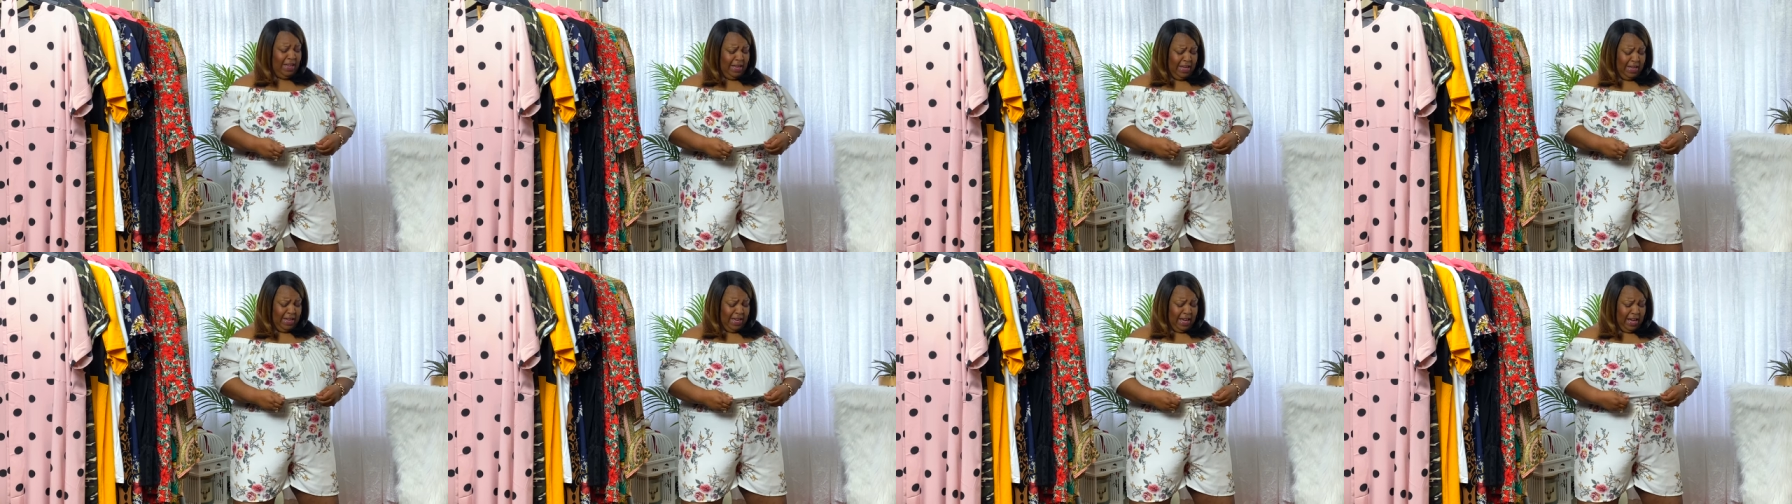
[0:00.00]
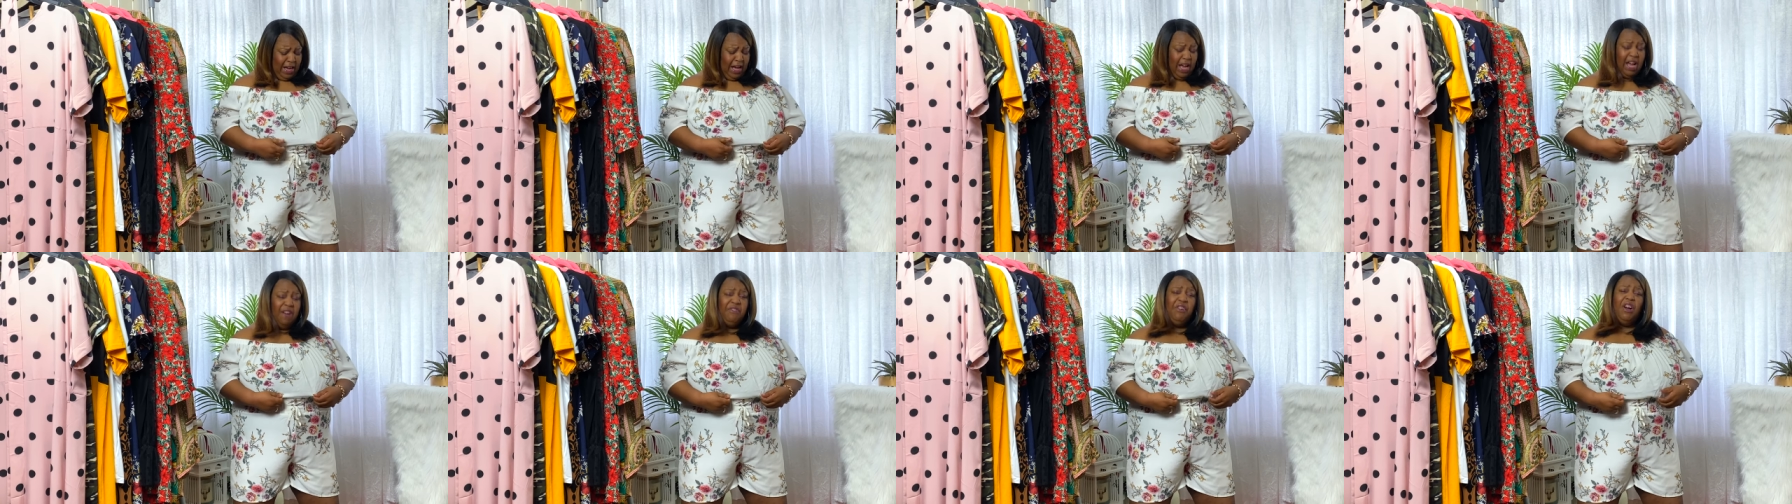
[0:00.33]
yeah,
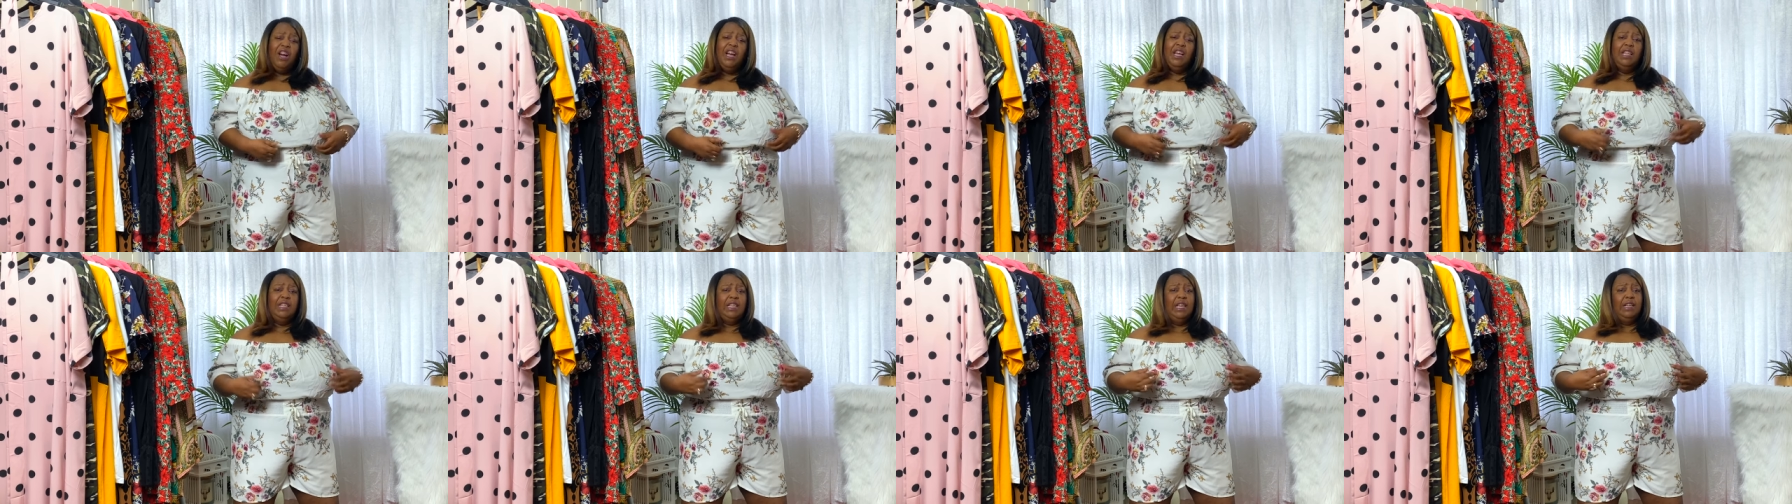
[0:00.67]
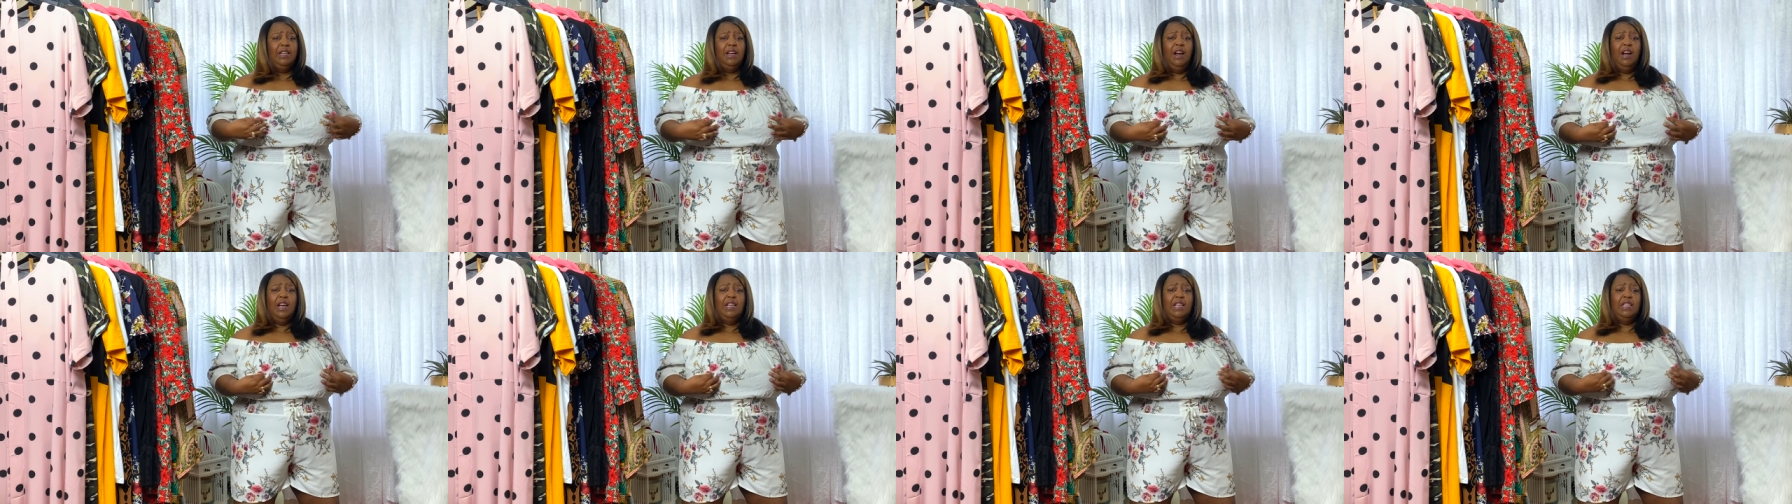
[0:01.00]
I have ironed it,
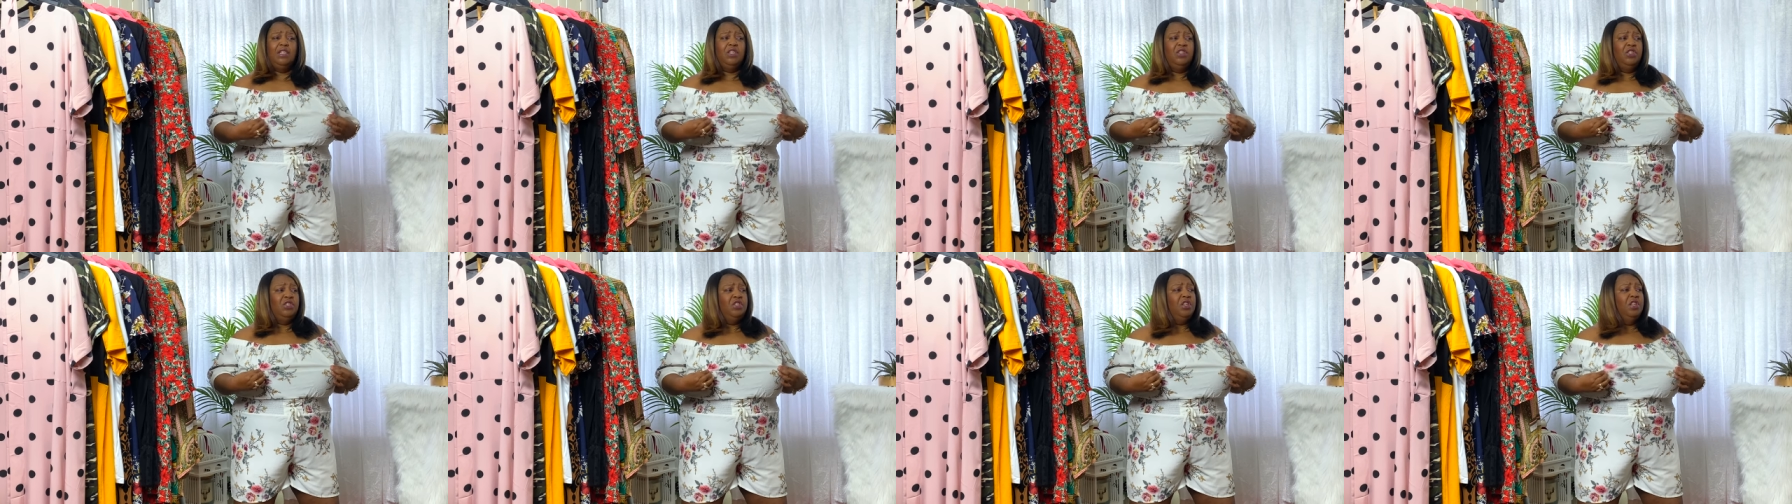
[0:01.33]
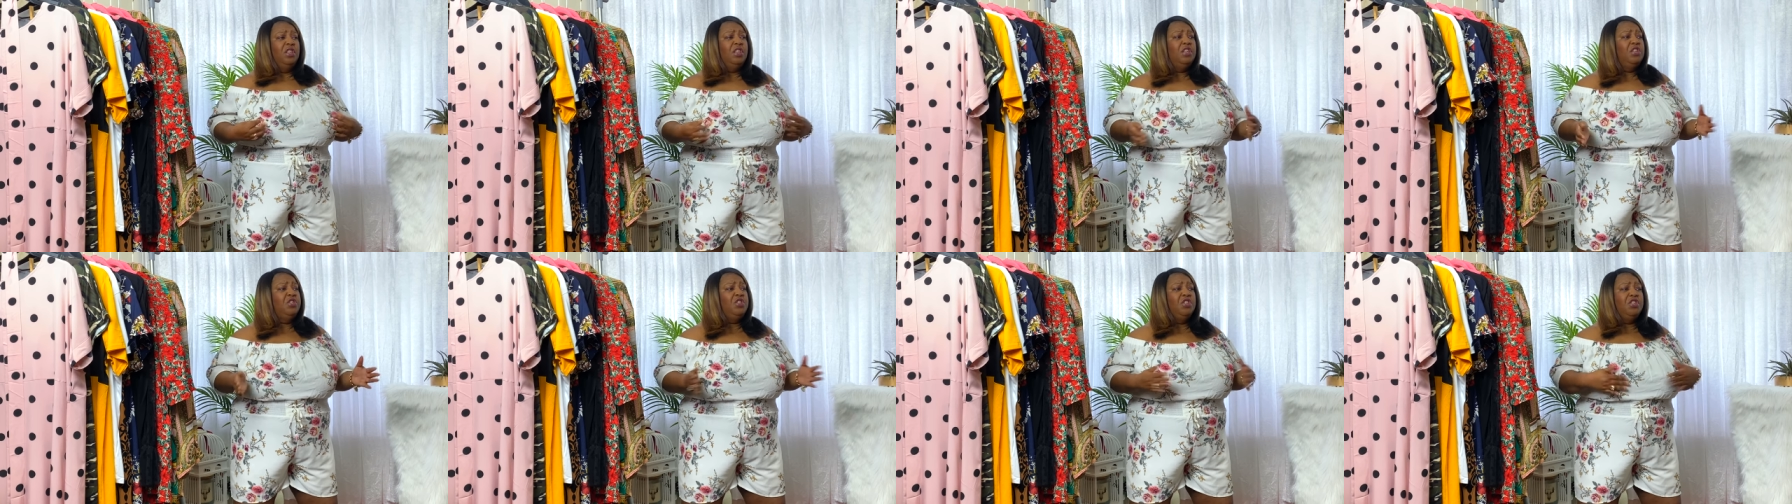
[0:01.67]
guys. I just, uh,
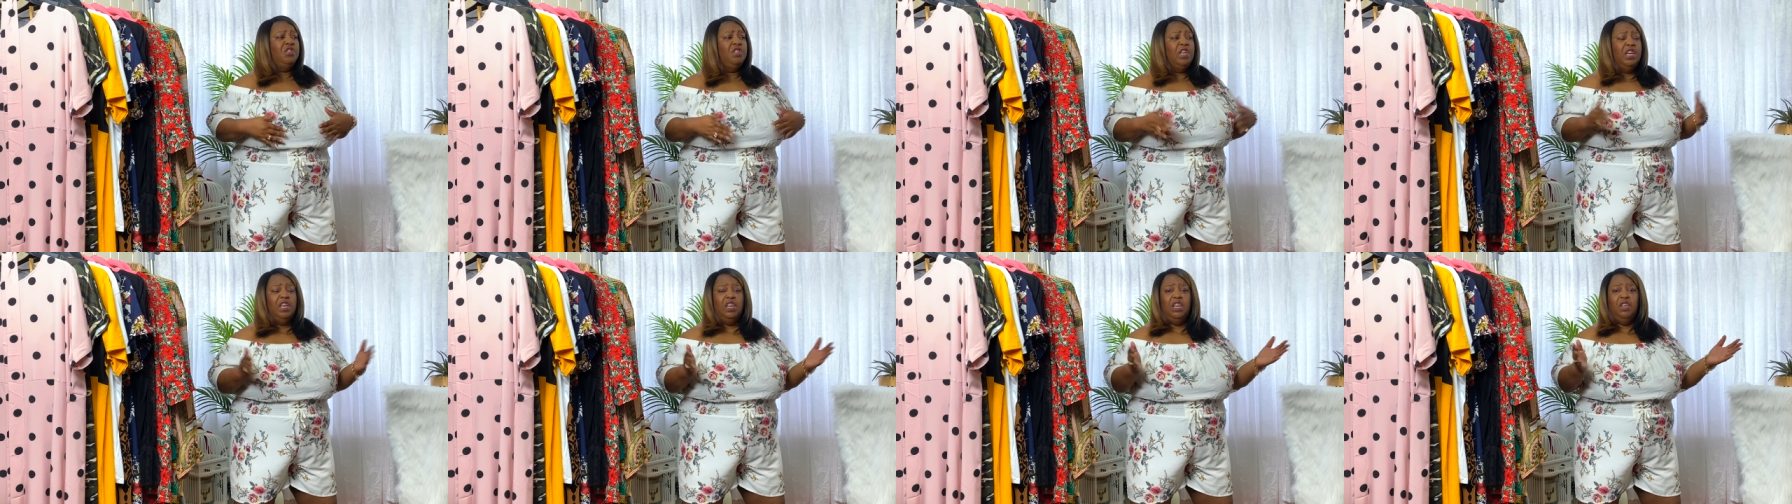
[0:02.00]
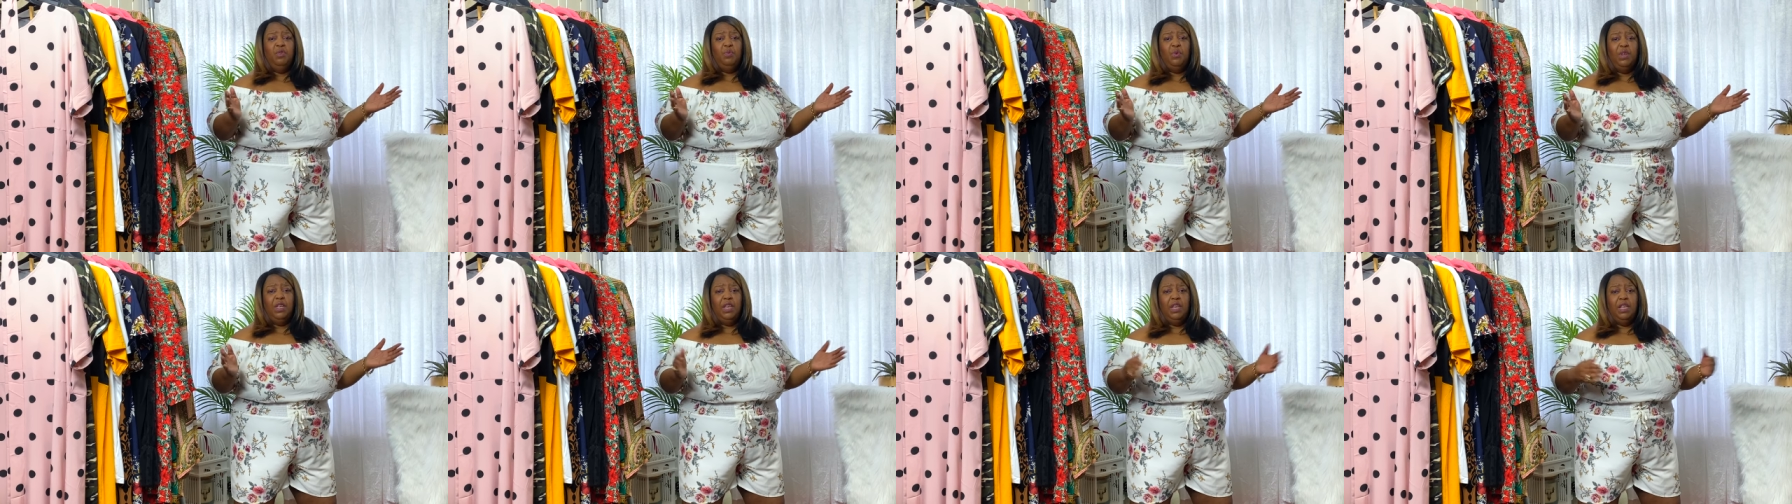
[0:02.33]
it's just, it is
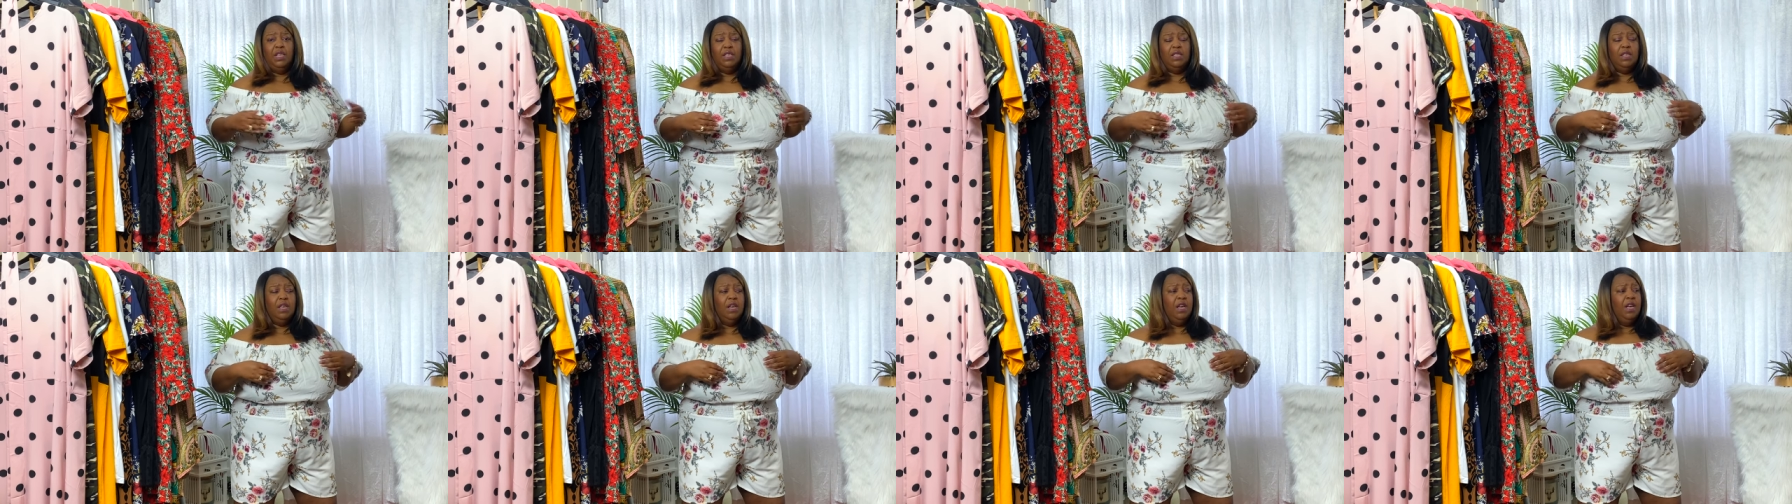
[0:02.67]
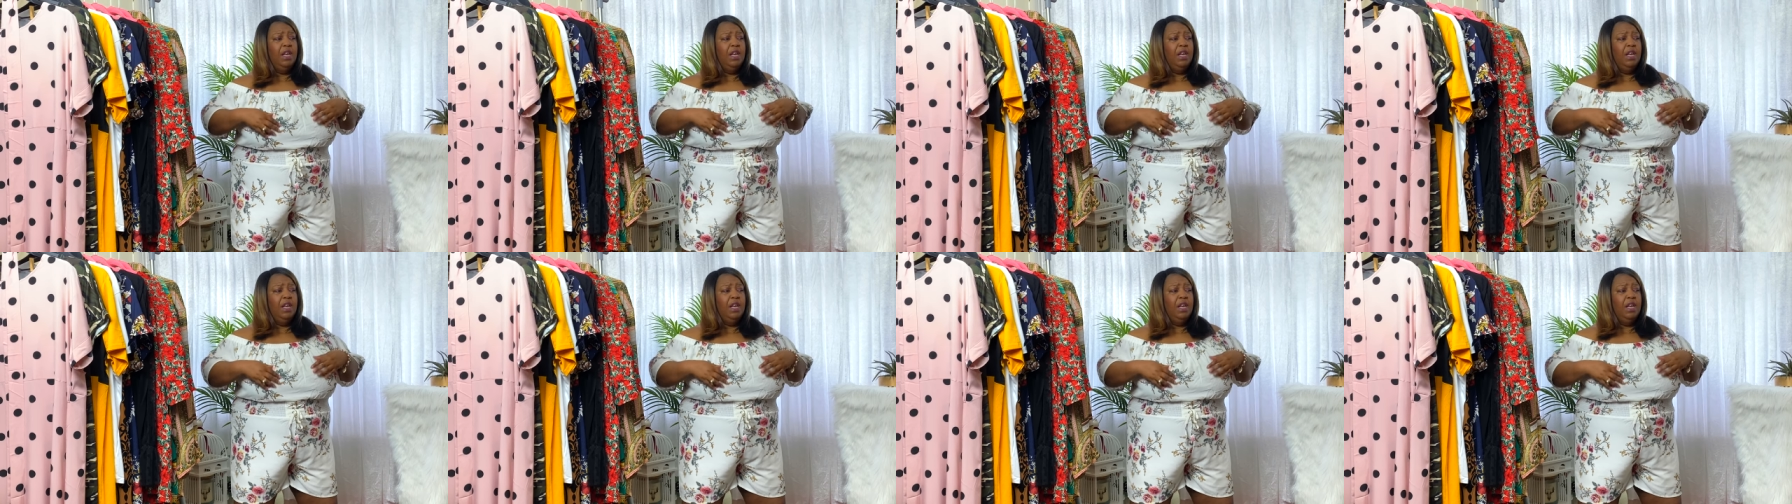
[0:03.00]
what it is.